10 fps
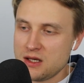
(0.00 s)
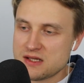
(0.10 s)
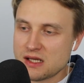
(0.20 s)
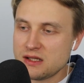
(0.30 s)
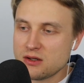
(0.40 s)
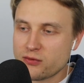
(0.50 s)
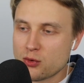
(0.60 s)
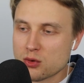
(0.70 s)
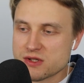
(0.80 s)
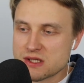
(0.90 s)
His idea, of
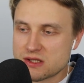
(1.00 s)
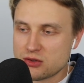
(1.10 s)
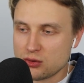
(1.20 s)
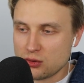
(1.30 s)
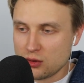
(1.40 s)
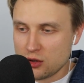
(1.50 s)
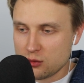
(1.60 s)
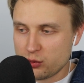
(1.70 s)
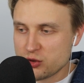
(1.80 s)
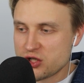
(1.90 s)
course, is to
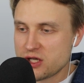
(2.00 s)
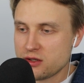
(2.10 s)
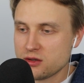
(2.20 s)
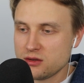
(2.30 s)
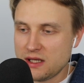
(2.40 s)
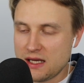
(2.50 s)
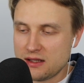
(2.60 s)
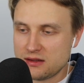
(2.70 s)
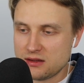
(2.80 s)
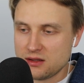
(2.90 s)
push here
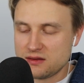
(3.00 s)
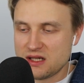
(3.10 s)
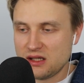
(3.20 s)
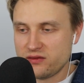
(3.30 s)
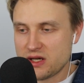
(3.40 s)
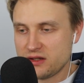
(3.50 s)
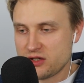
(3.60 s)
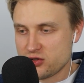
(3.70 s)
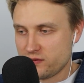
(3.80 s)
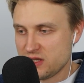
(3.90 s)
and take
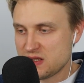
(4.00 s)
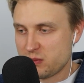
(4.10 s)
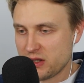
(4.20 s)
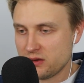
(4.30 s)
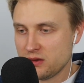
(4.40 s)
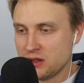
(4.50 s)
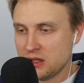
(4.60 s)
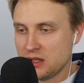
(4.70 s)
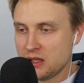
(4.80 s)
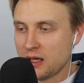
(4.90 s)
advantage of this pin
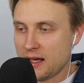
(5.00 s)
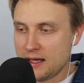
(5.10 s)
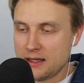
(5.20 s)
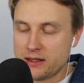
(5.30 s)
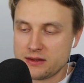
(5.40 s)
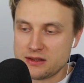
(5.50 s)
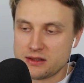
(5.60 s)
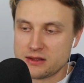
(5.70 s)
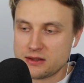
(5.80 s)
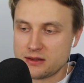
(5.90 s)
and
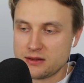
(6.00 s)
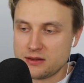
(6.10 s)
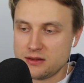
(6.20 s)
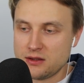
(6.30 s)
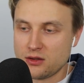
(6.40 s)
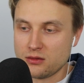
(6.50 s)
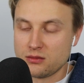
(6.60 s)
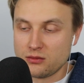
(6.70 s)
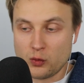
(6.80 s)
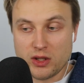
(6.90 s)

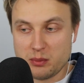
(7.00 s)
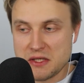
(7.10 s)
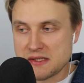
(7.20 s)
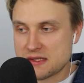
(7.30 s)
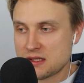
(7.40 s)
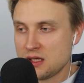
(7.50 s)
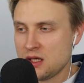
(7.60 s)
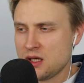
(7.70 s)
win a piece.